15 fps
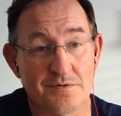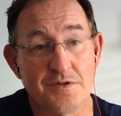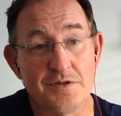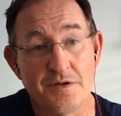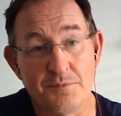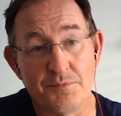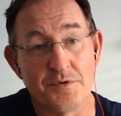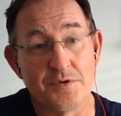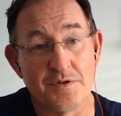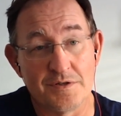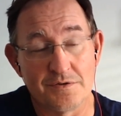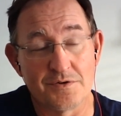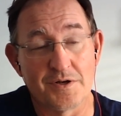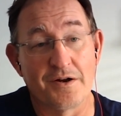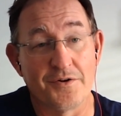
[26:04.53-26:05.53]

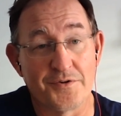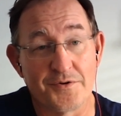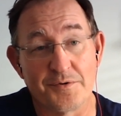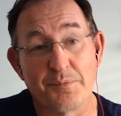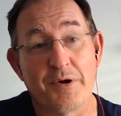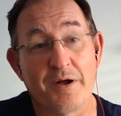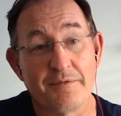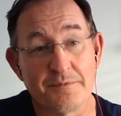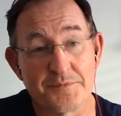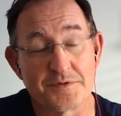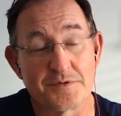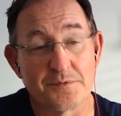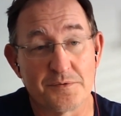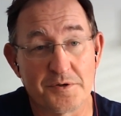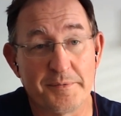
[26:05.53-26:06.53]
you got other problems
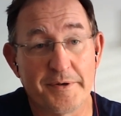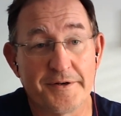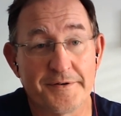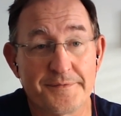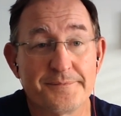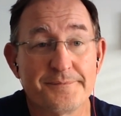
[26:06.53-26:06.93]
to worry about.